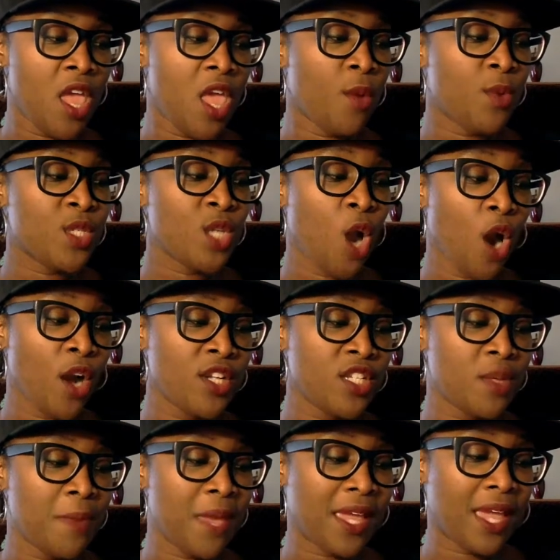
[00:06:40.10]
It was hard
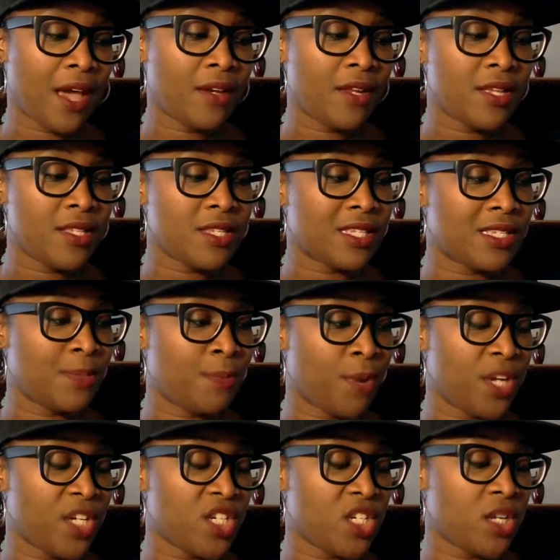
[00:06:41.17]
to make out his
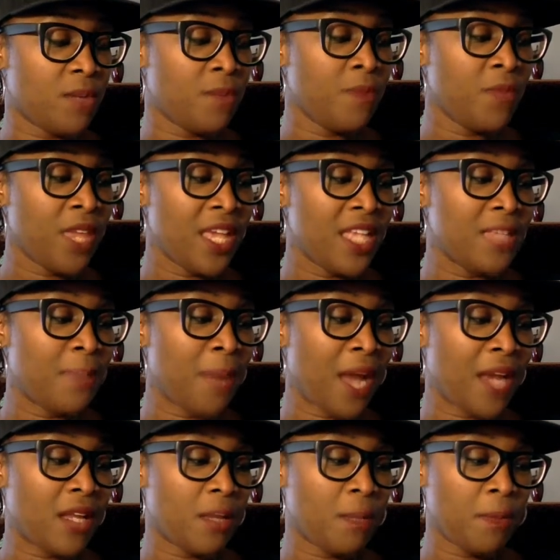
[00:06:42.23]
expression. His
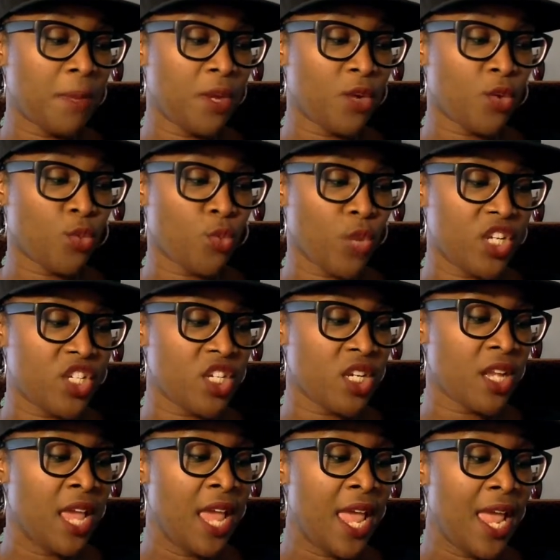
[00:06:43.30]
body appeared
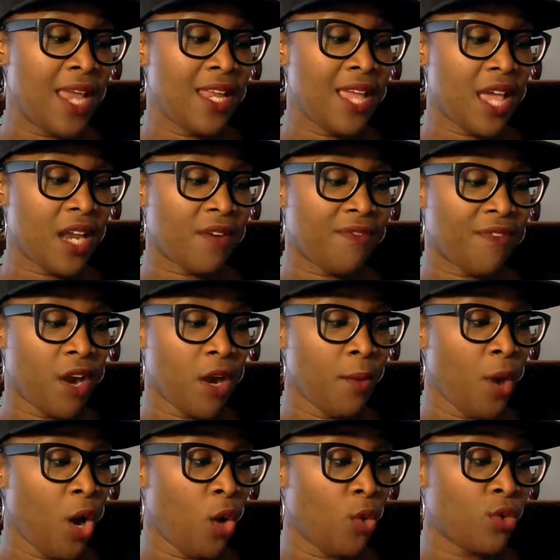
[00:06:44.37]
rigid, and he had a firm
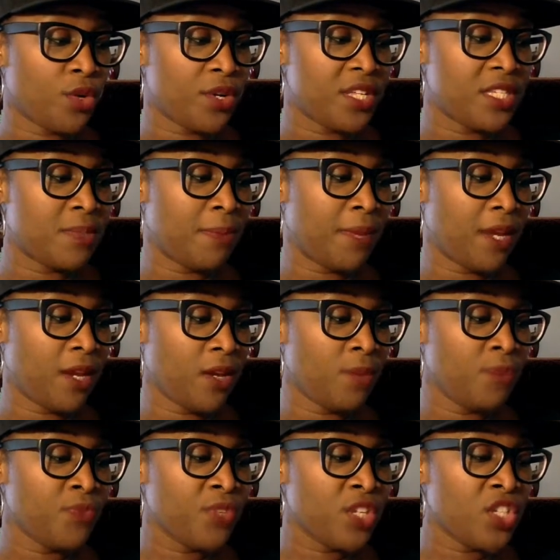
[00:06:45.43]
hold on his
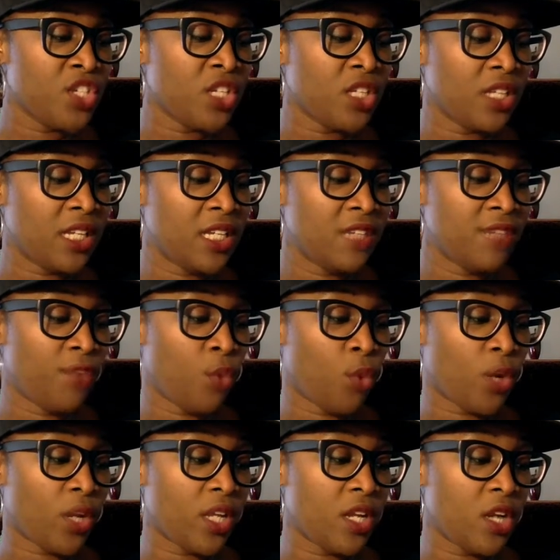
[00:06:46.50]
beer. She leaned
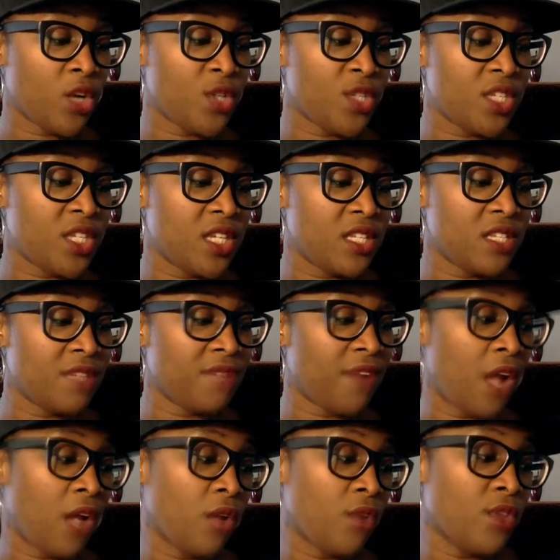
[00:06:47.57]
forward in her seat to
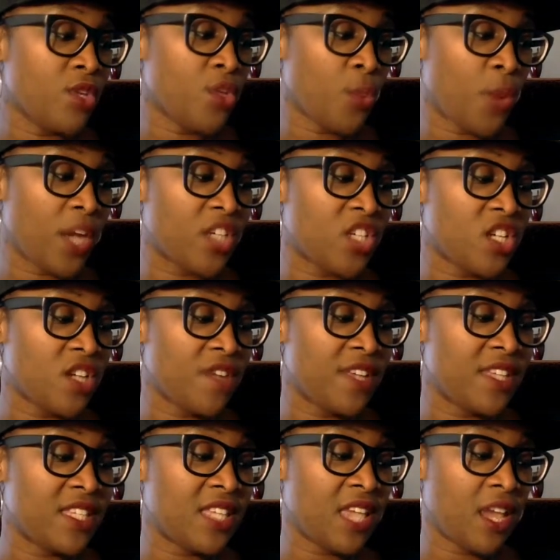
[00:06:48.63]
follow the direction of
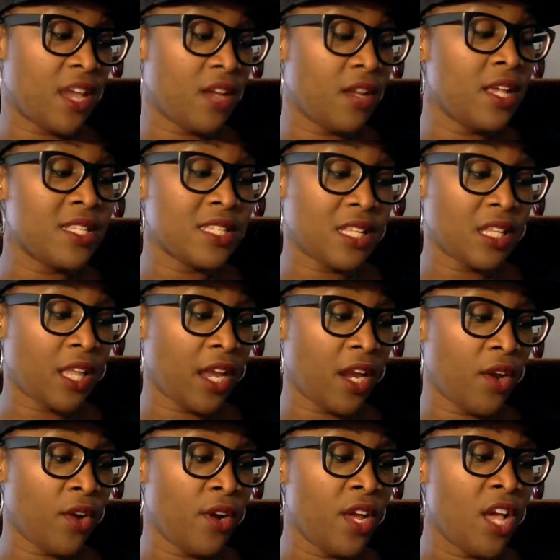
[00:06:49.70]
his
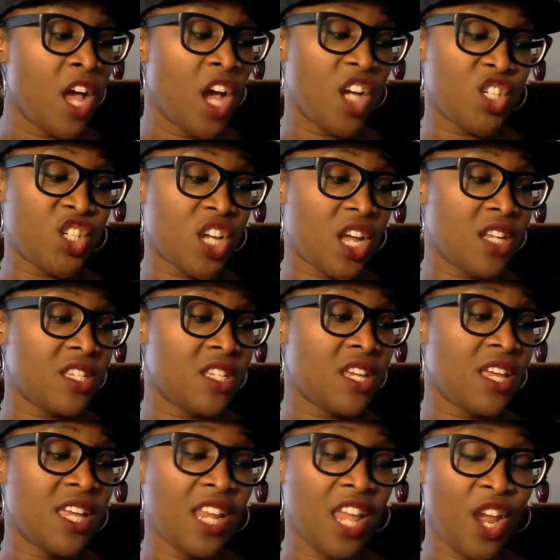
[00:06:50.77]
glare. Ashanta
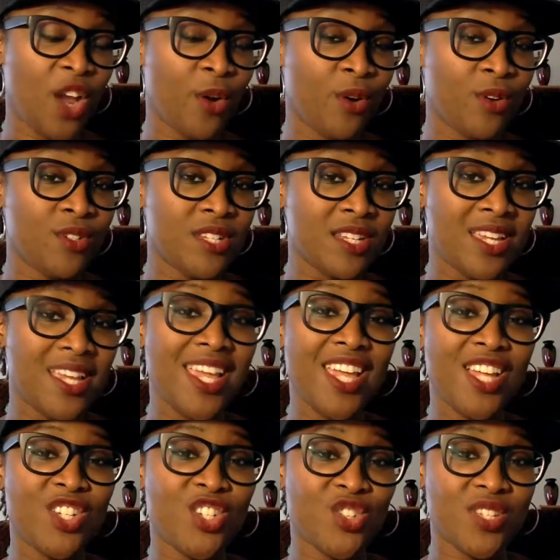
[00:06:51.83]
and Harold.
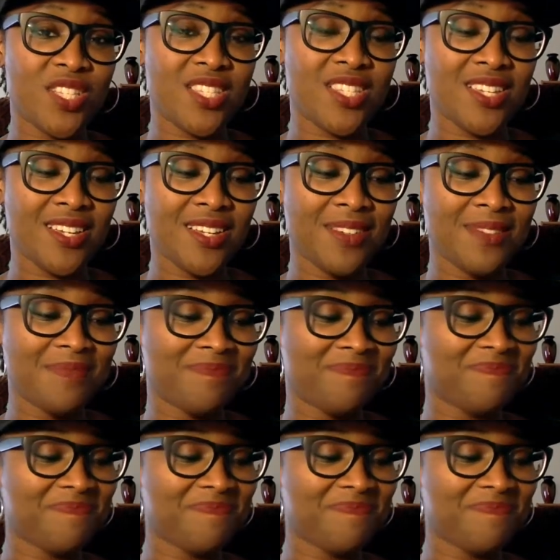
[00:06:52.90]
Interesting.